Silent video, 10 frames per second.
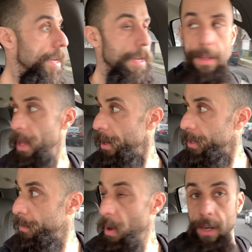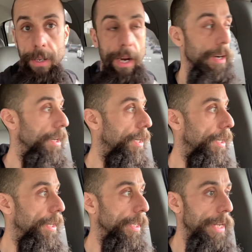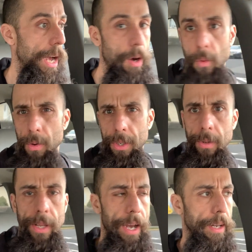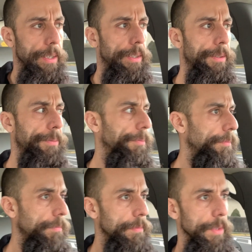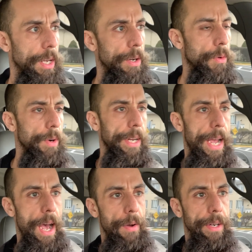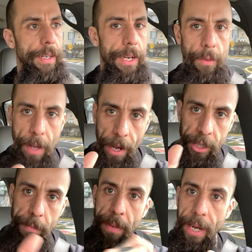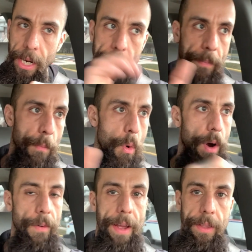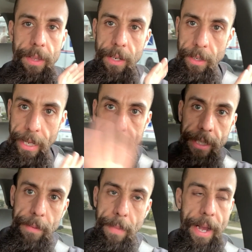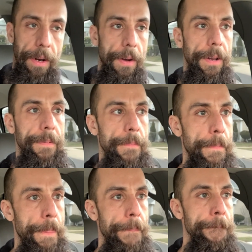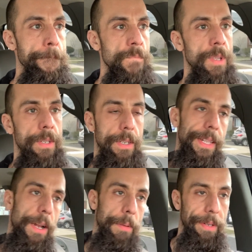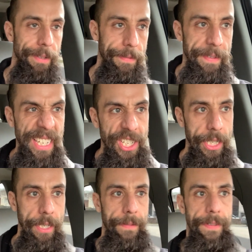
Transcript: that a sponge or a towel won't do that. It'll wring out and it'll actually pick up more rather than lace them back on. So that'll be the finishing.